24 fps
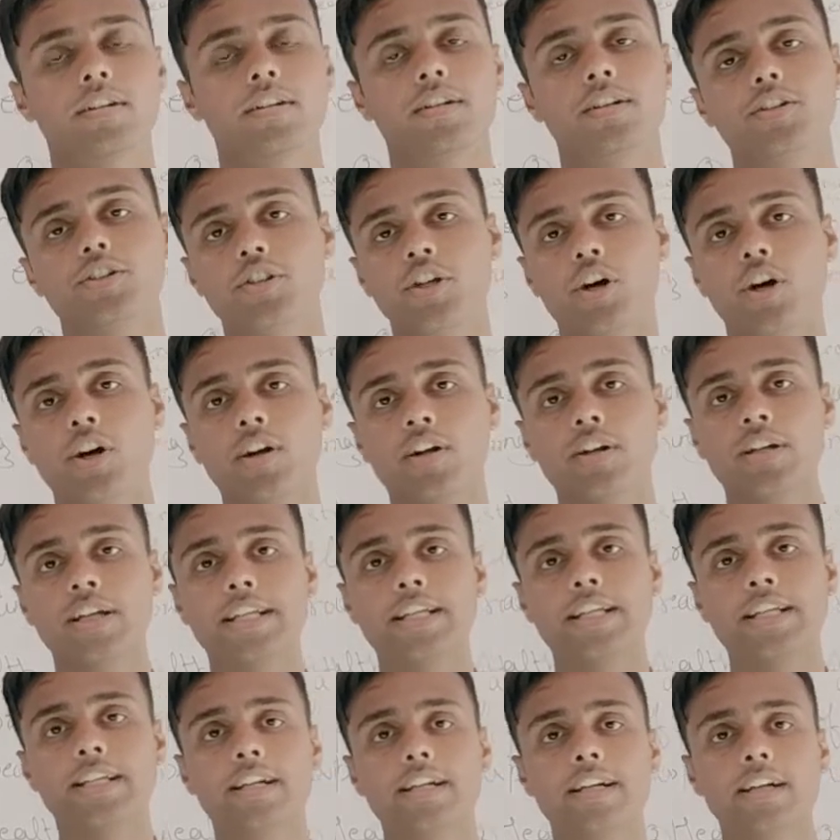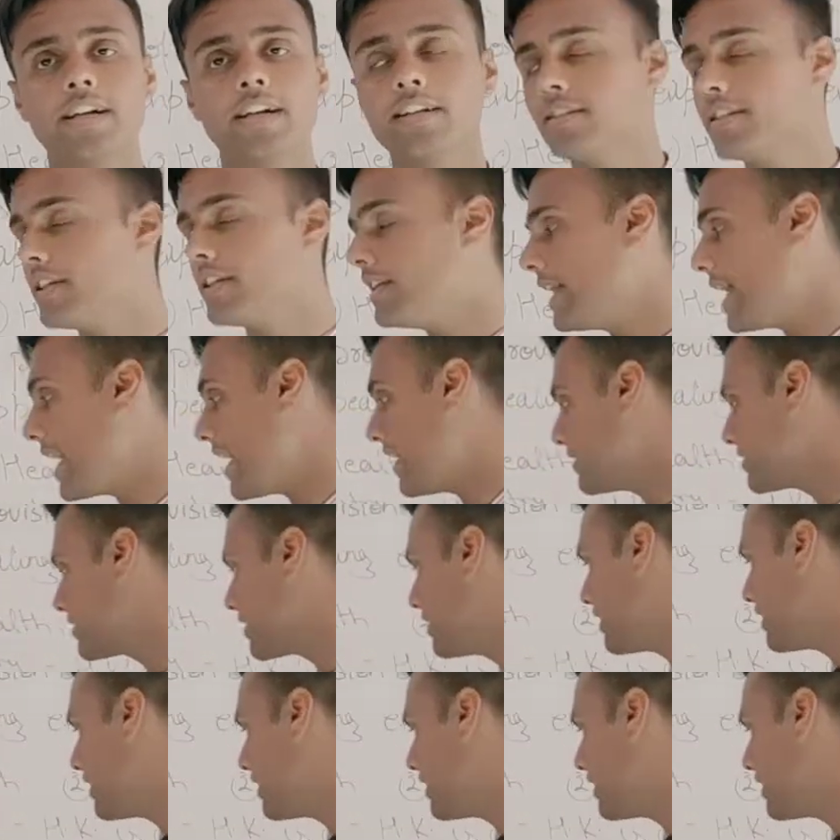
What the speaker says: Surely, as the